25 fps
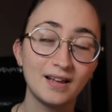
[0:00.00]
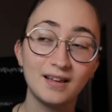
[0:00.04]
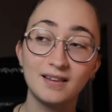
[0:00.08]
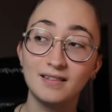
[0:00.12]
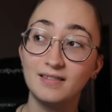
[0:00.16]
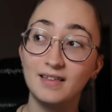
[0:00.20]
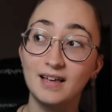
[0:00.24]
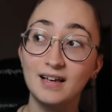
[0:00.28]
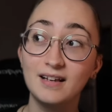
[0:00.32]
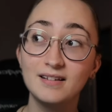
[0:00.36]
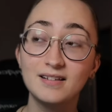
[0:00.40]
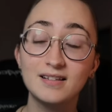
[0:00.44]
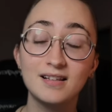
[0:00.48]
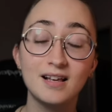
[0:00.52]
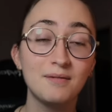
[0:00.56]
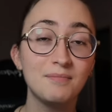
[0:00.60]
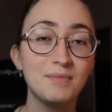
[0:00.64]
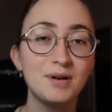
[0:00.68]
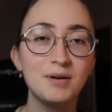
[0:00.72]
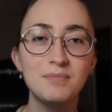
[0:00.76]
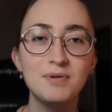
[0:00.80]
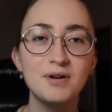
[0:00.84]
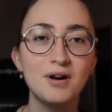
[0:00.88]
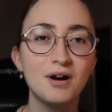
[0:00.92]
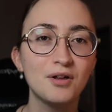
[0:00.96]
Things that
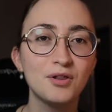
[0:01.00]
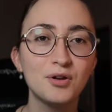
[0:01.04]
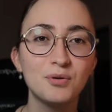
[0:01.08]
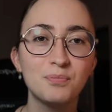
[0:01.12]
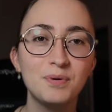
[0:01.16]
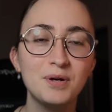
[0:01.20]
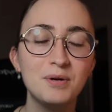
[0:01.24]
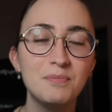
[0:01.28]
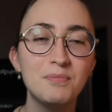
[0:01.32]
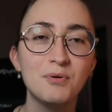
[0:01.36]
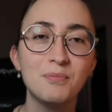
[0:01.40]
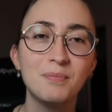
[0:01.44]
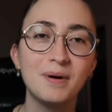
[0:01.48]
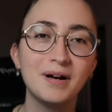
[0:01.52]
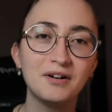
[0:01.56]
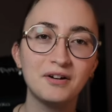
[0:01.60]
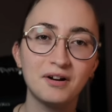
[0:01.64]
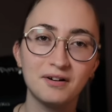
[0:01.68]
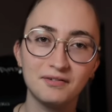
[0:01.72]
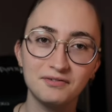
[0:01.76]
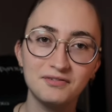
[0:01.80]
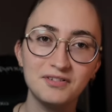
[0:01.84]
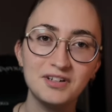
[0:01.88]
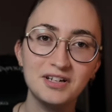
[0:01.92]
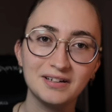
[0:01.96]
maybe other people might not
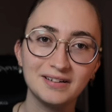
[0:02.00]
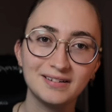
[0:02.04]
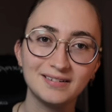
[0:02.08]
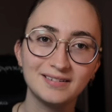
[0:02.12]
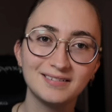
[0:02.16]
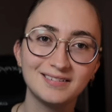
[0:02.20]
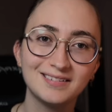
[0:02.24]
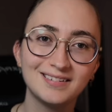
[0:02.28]
feel.